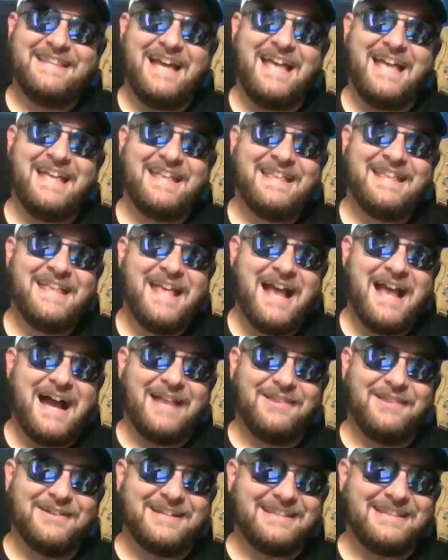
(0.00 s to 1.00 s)
that,
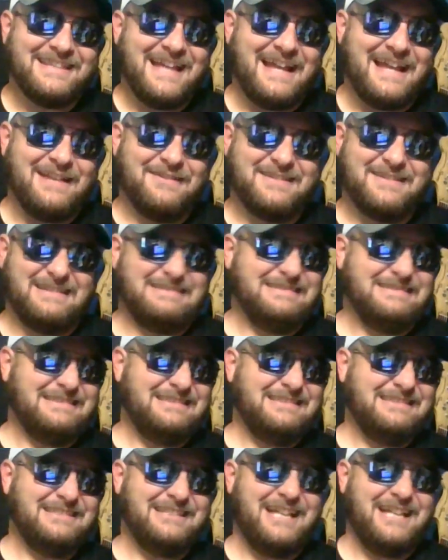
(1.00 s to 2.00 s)
I look at that and I was like,
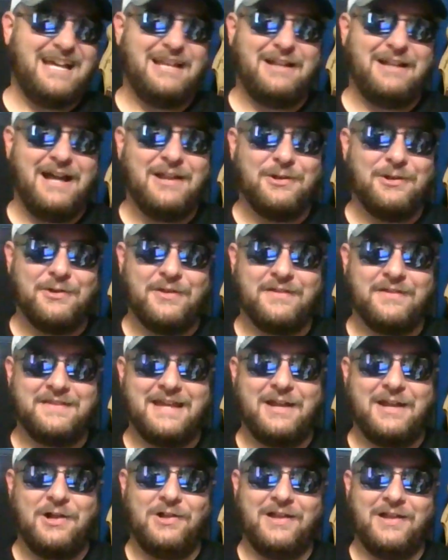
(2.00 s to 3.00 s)
I don't know
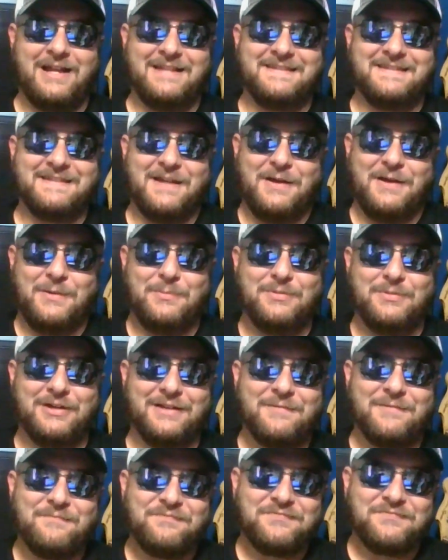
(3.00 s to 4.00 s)
that all adds up,
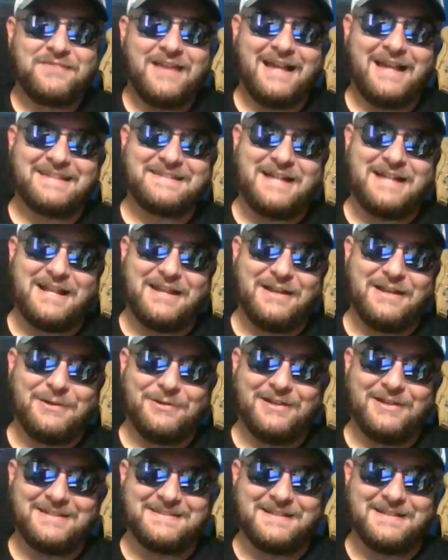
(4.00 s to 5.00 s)
but that's kind of
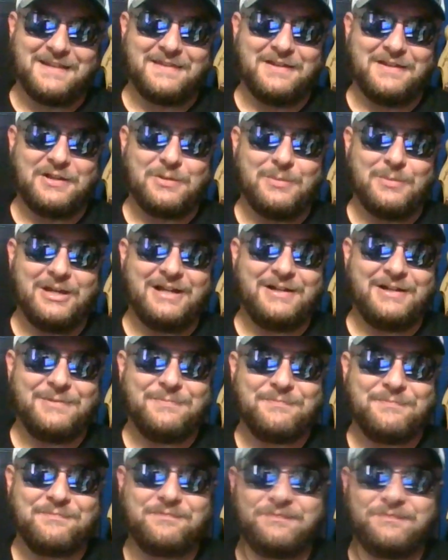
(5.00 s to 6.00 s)
interesting to think
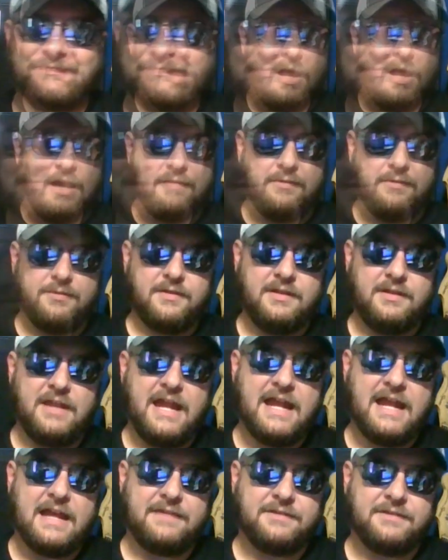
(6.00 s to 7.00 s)
about. Other than
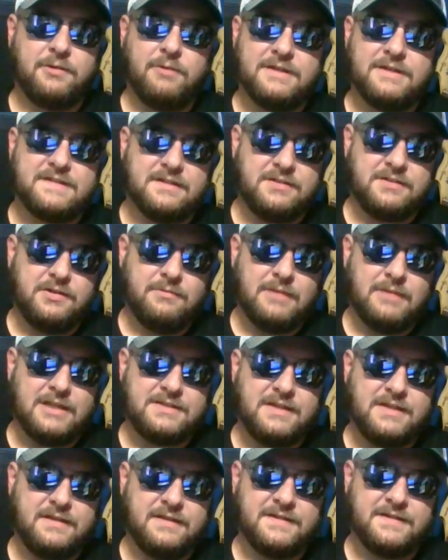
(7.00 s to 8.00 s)
that, there wasn't too
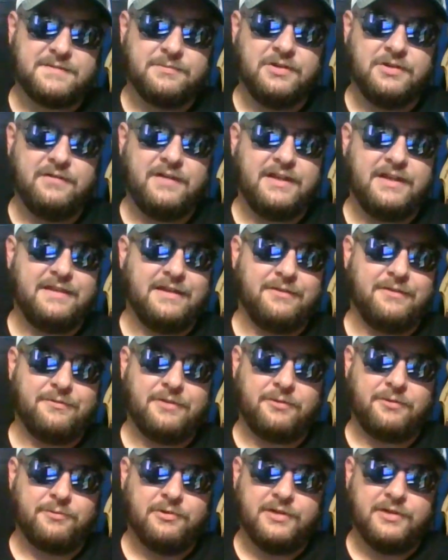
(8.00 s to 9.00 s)
much in this movie that
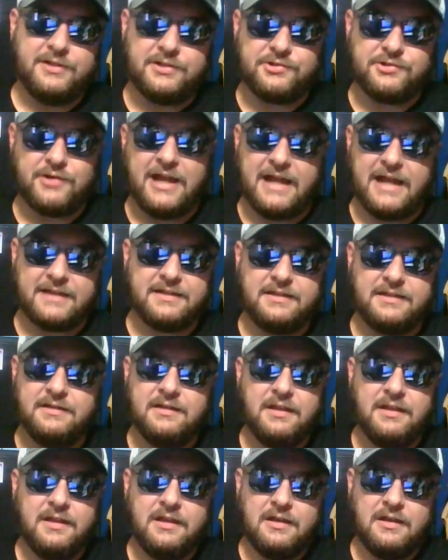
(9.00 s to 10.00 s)
really
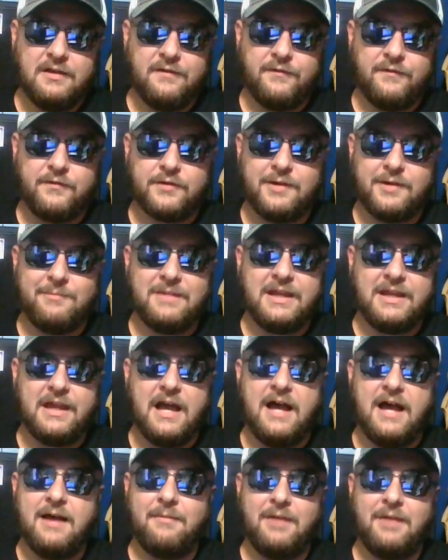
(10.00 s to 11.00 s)
detracted from
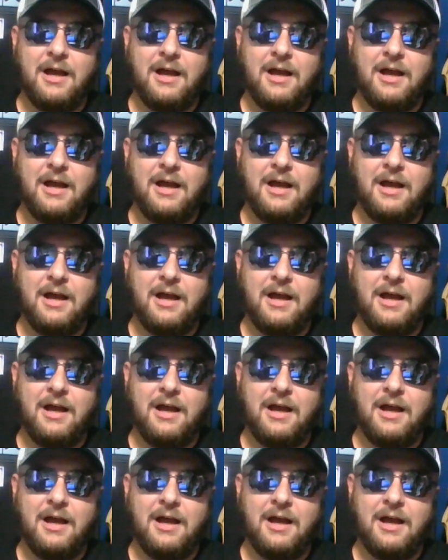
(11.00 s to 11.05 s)
me.